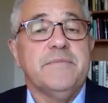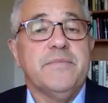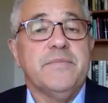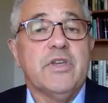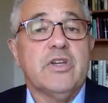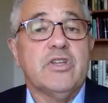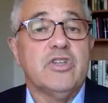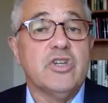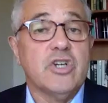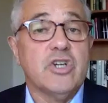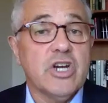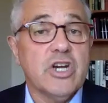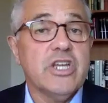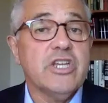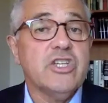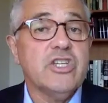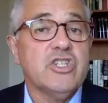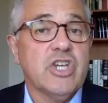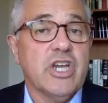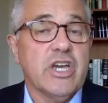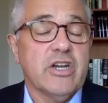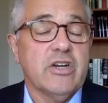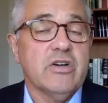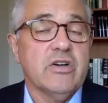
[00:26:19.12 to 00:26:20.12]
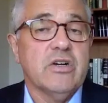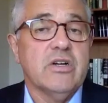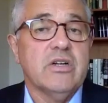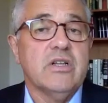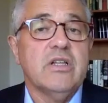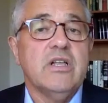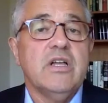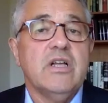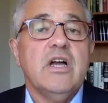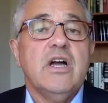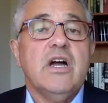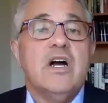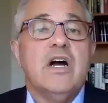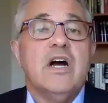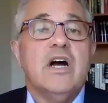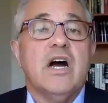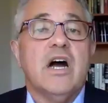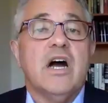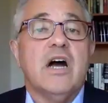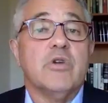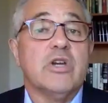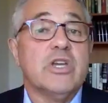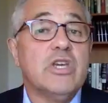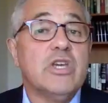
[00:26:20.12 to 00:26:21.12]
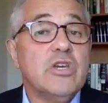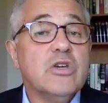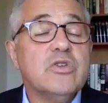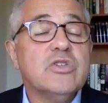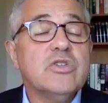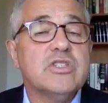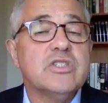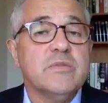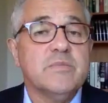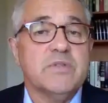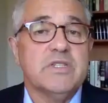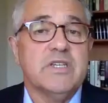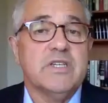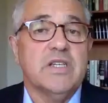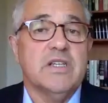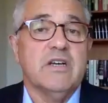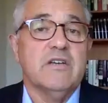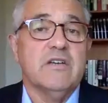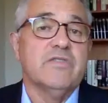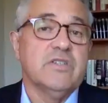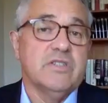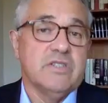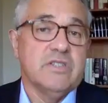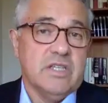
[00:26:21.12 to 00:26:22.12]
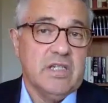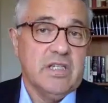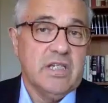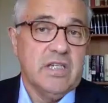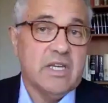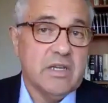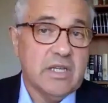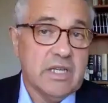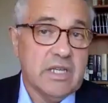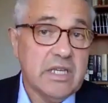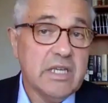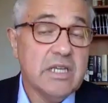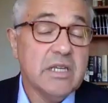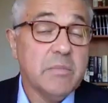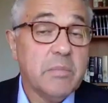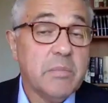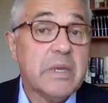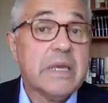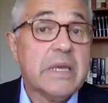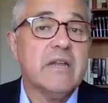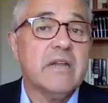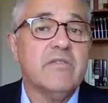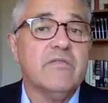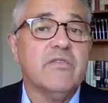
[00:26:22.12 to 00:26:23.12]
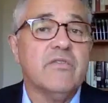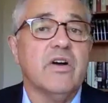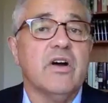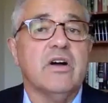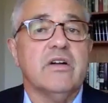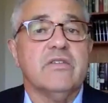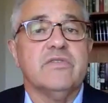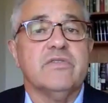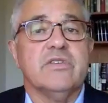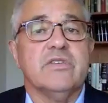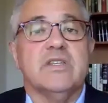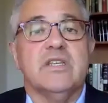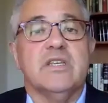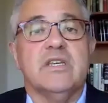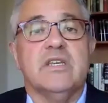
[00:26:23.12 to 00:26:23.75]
Attorney General, recused himself because he had been involved